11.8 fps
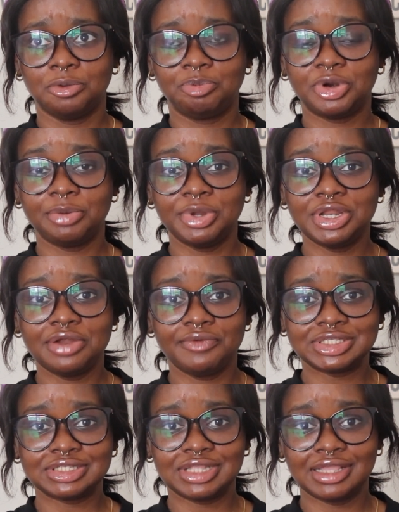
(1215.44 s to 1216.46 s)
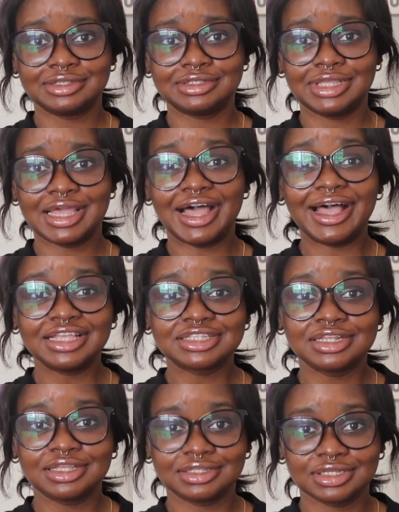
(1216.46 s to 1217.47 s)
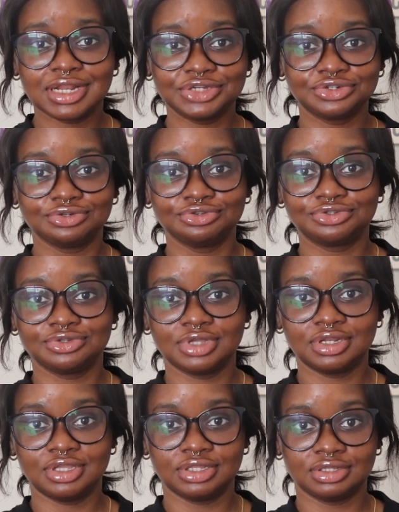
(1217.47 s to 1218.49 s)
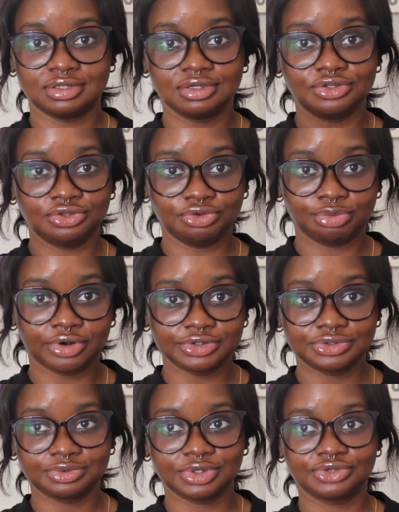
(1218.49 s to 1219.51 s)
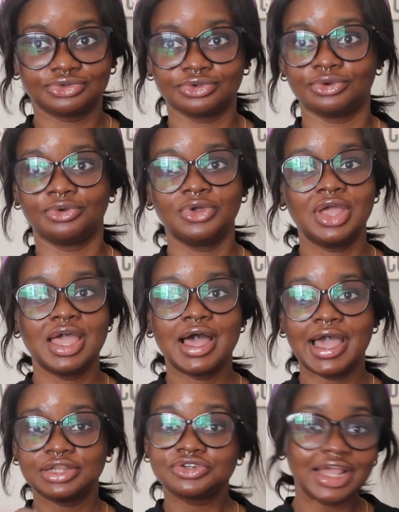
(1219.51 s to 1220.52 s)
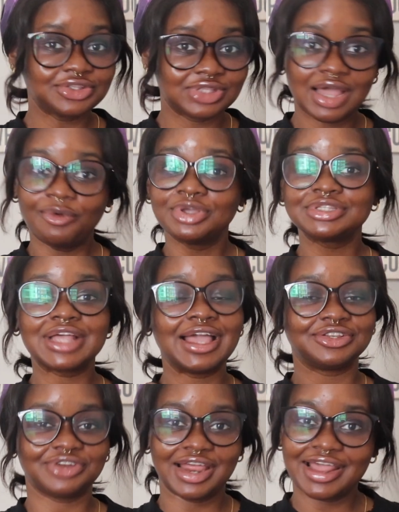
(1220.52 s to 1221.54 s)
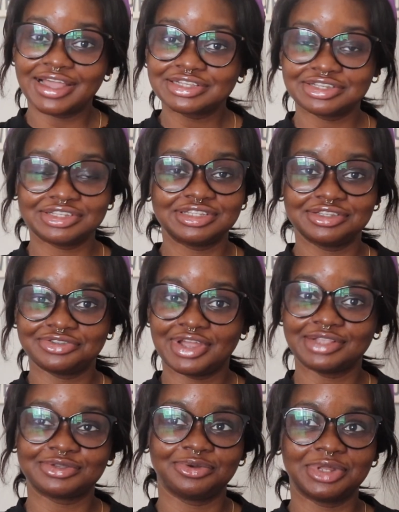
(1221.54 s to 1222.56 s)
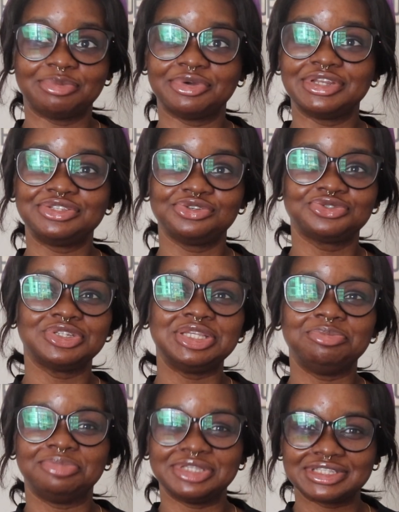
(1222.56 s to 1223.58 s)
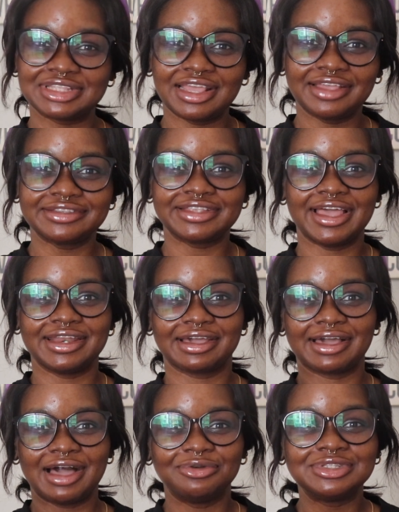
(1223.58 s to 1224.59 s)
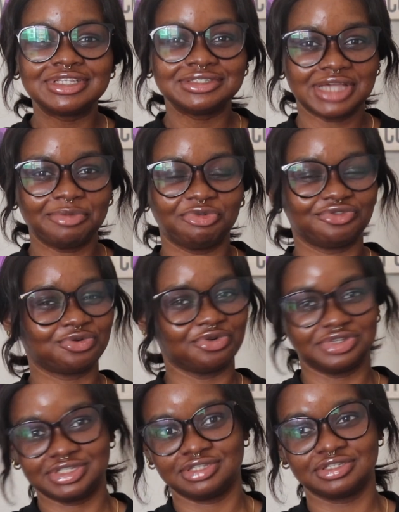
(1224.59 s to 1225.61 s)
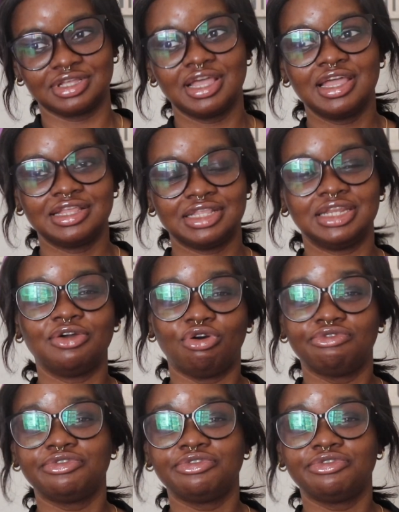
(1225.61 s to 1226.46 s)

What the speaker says: permanent residency as an international student in New Brunswick. So I actually did try to go there, but it's usually business and accounting type of courses that they